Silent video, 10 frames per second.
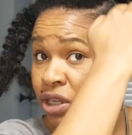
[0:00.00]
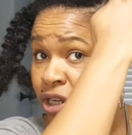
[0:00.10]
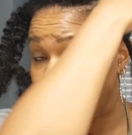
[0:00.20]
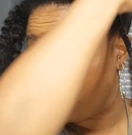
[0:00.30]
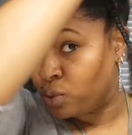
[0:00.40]

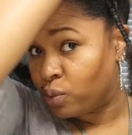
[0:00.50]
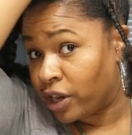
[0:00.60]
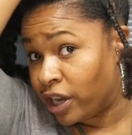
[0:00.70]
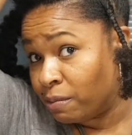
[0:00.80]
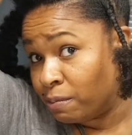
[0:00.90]
up to where
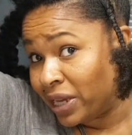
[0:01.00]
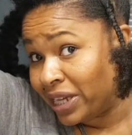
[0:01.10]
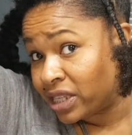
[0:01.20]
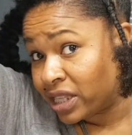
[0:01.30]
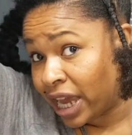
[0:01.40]
it
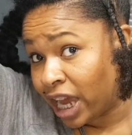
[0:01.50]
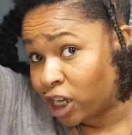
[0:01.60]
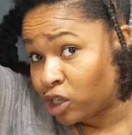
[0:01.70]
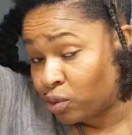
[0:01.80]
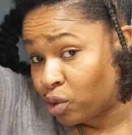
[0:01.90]
meets the
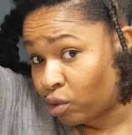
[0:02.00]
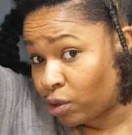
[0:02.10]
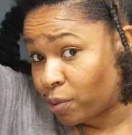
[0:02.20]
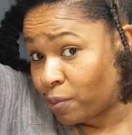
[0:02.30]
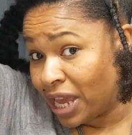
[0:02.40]
actual
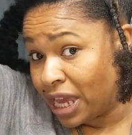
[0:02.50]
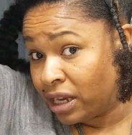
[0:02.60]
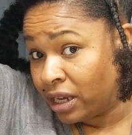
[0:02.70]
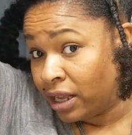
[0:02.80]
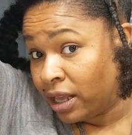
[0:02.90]
rubber band,